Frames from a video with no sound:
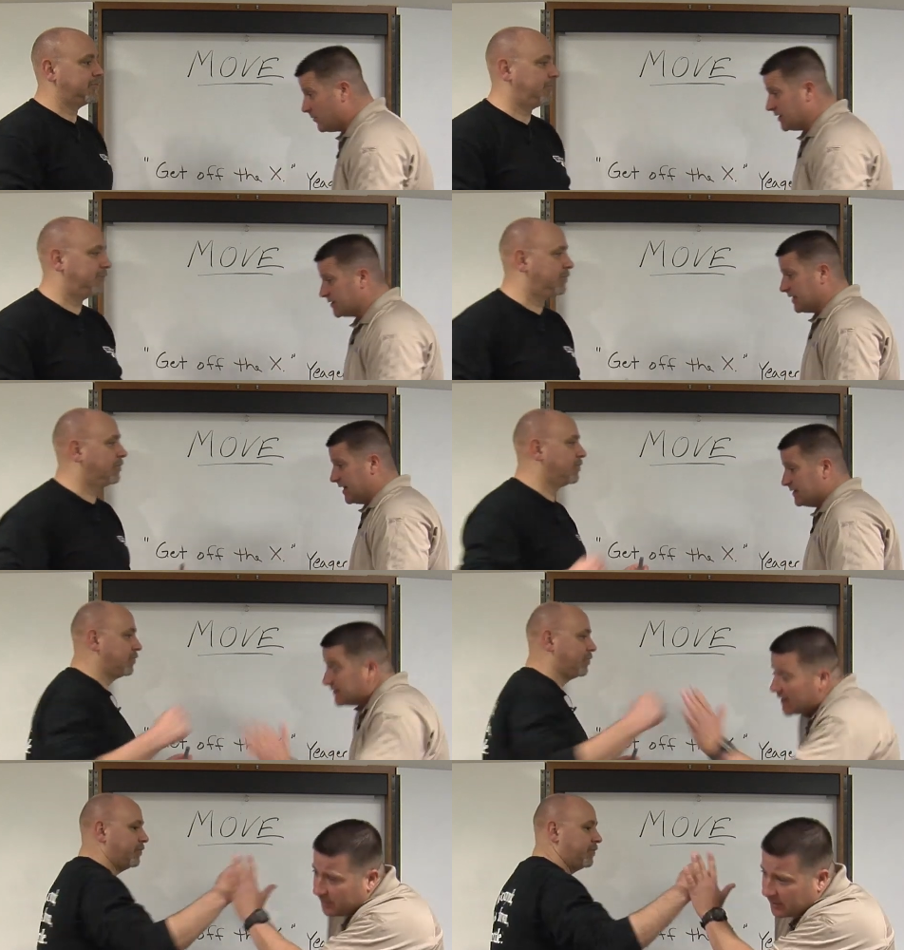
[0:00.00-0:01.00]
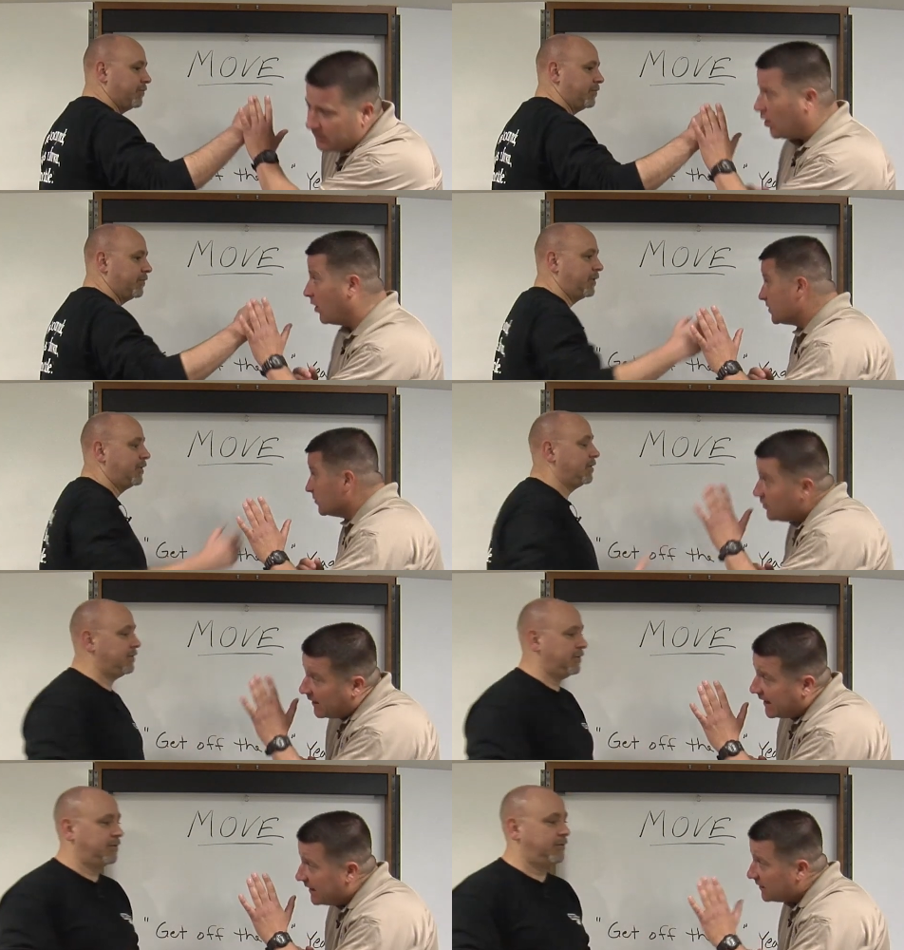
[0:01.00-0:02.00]
Speaker 1: but a slight step, also move
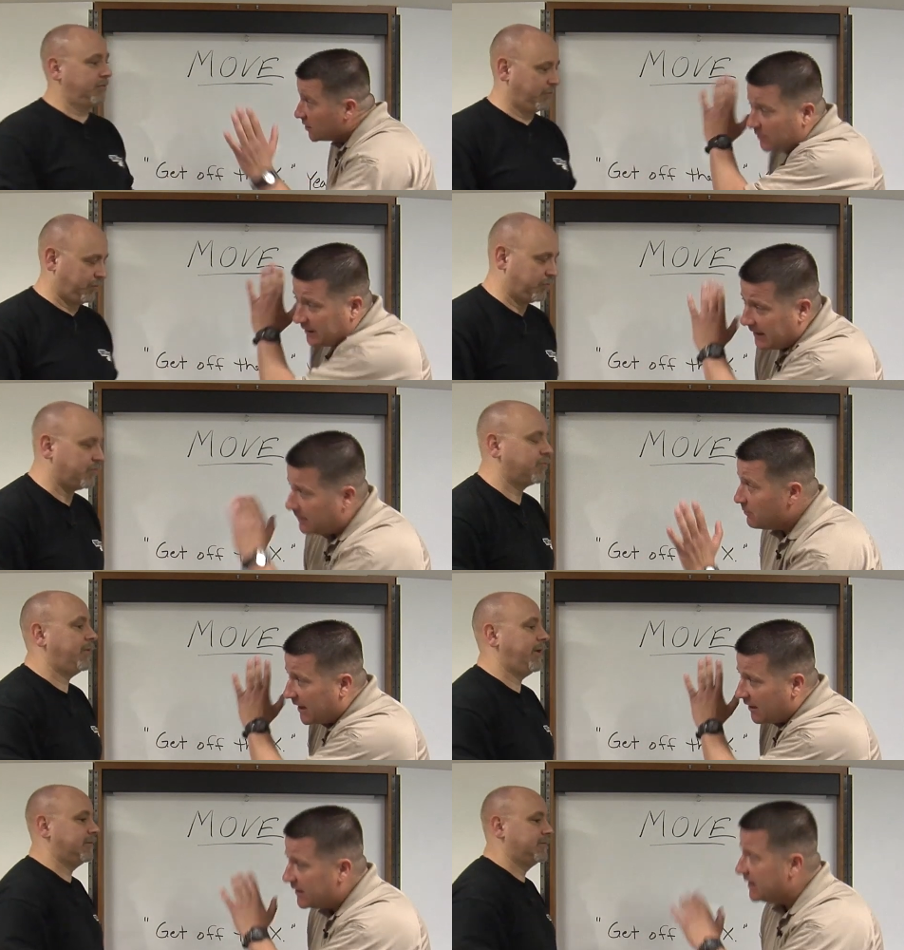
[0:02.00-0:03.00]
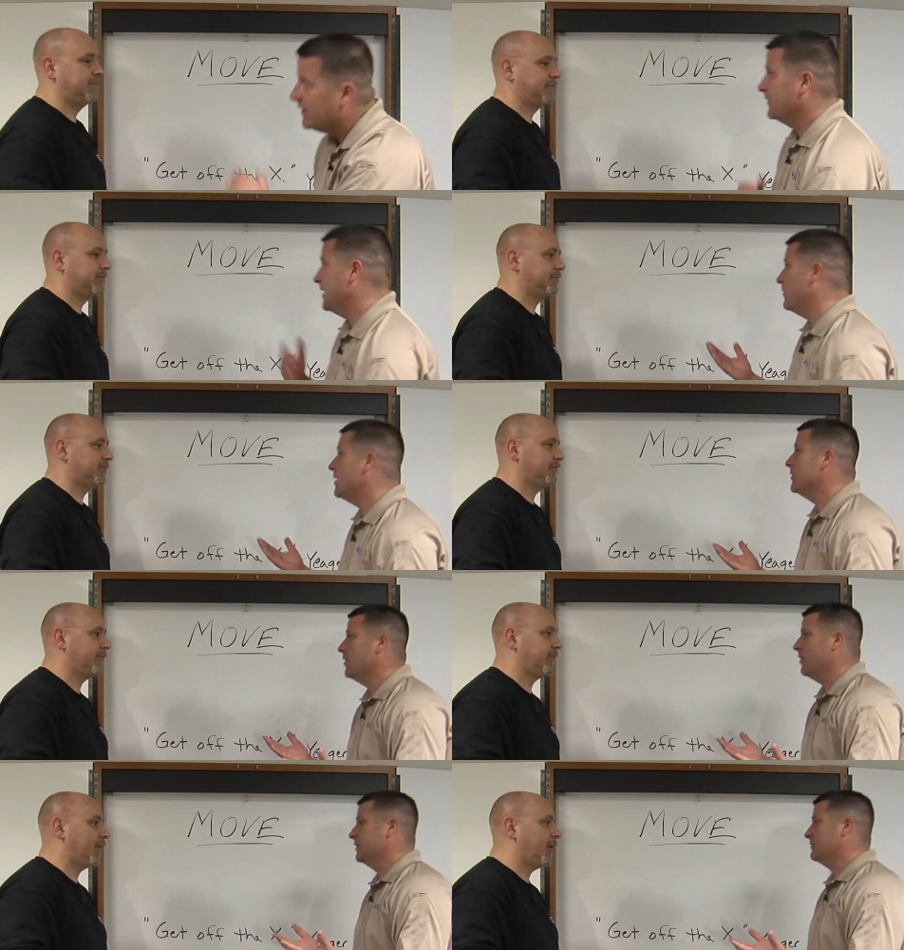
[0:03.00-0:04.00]
my head a little bit and parry, right. that may be
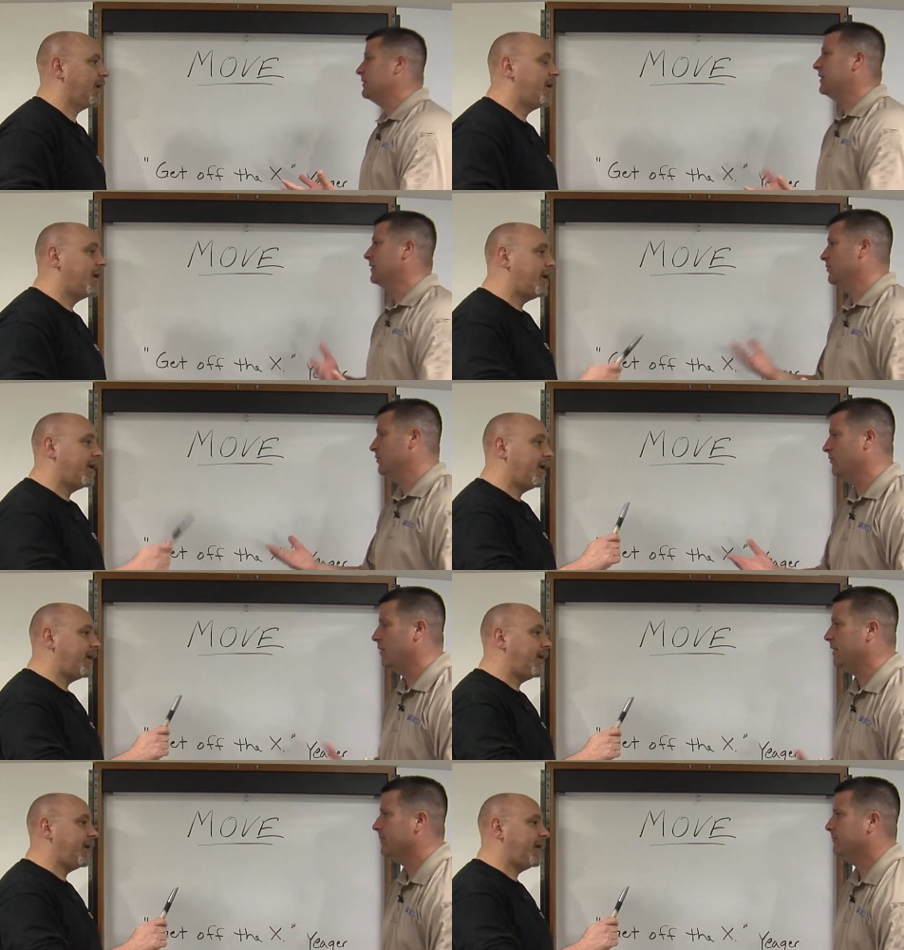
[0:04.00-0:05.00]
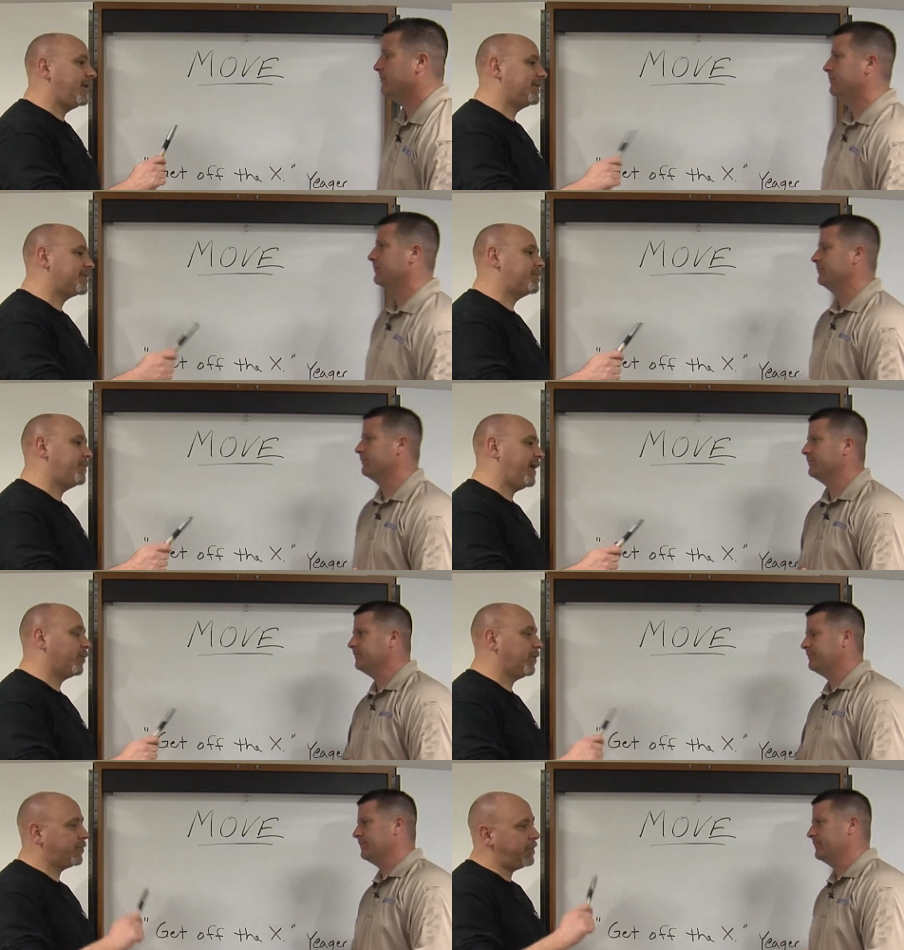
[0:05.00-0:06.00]
all that's needed to avoid it.
Speaker 2: And it doesn't
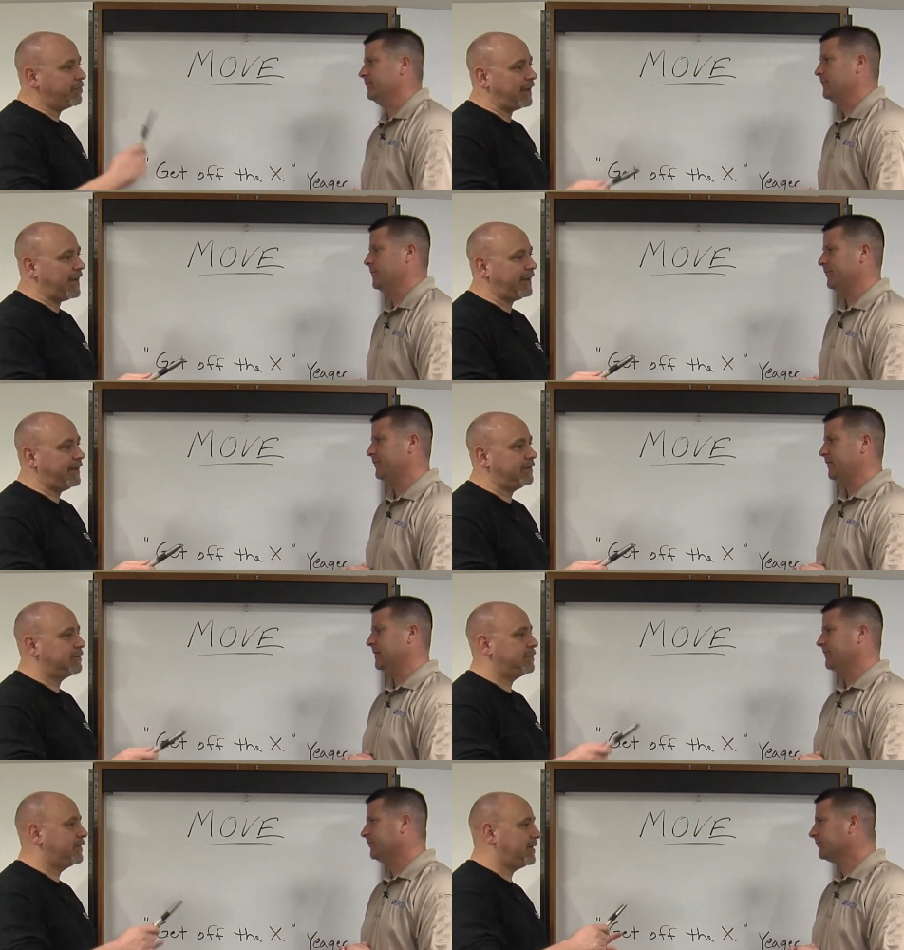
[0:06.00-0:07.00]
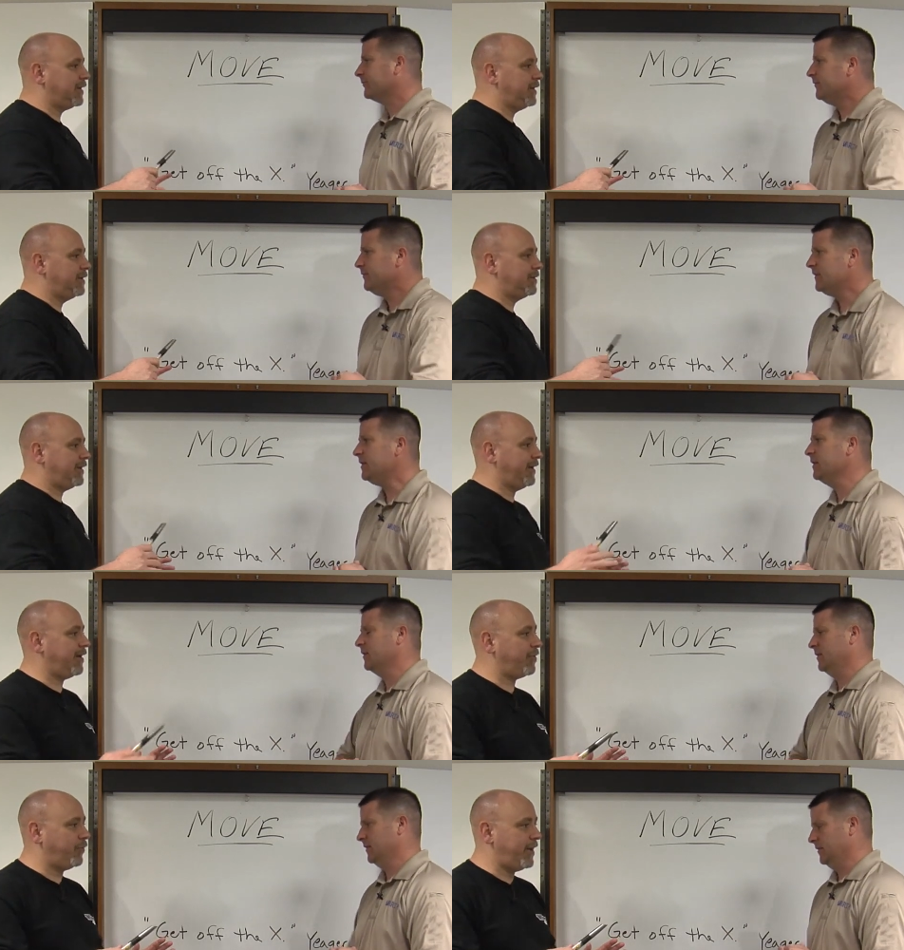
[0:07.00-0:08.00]
matter whether we block it, duck it, get
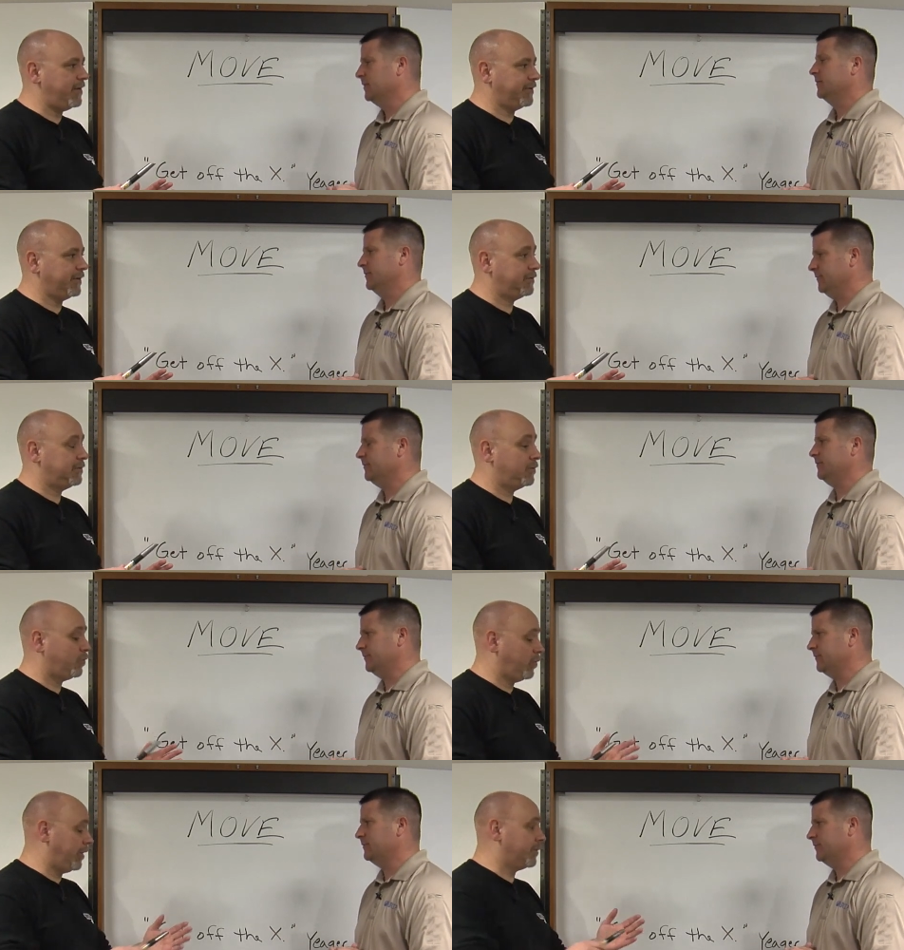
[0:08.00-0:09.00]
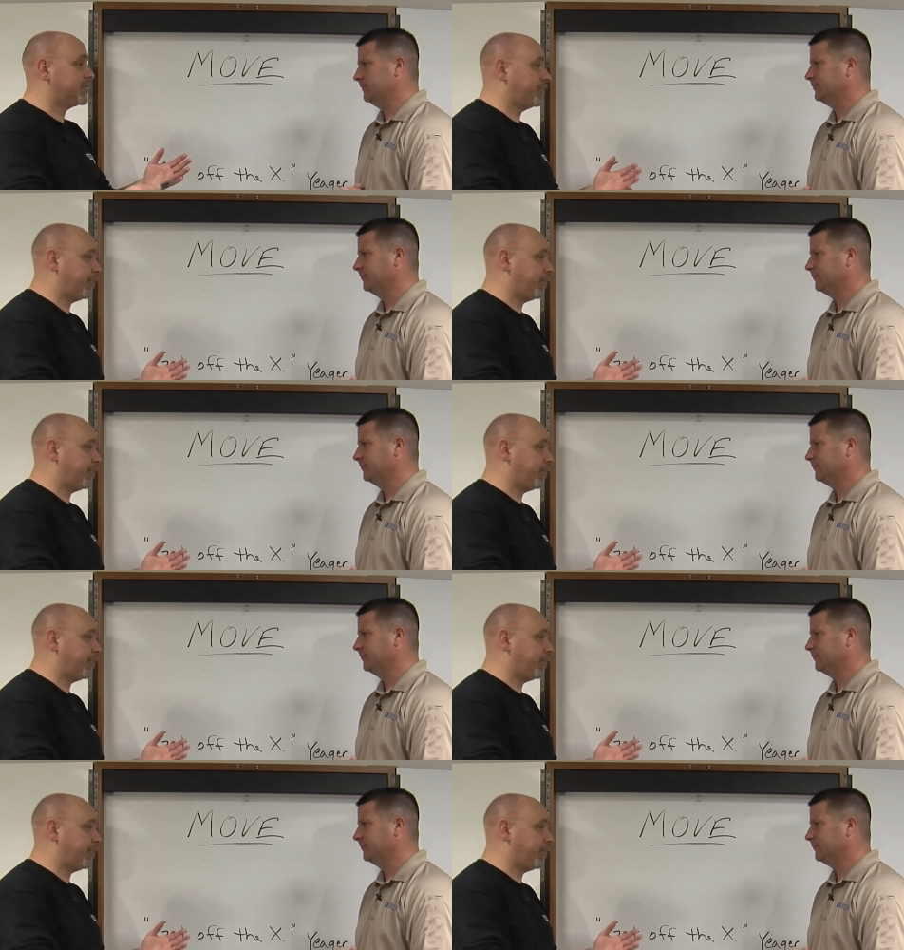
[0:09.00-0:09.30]
out of the way of it, whether it's a